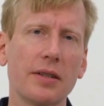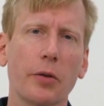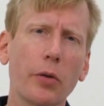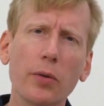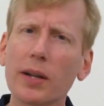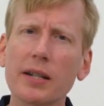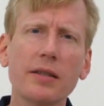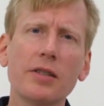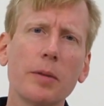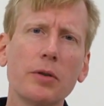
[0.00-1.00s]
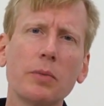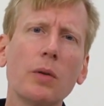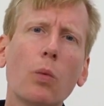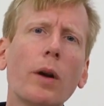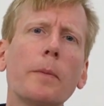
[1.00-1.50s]
So the relationship
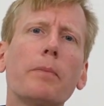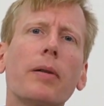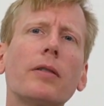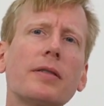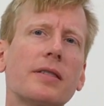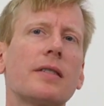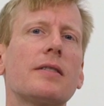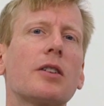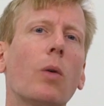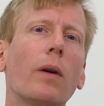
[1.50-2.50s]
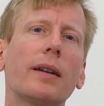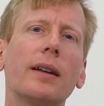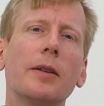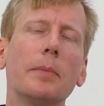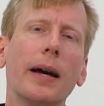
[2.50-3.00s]
between one person's
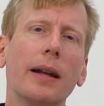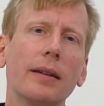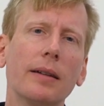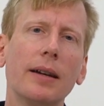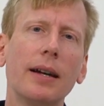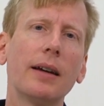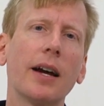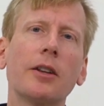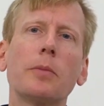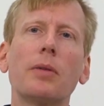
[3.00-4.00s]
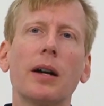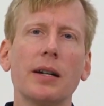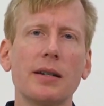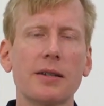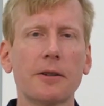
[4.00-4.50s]
quantity demanded and the
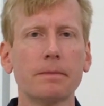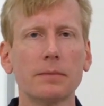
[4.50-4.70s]
price.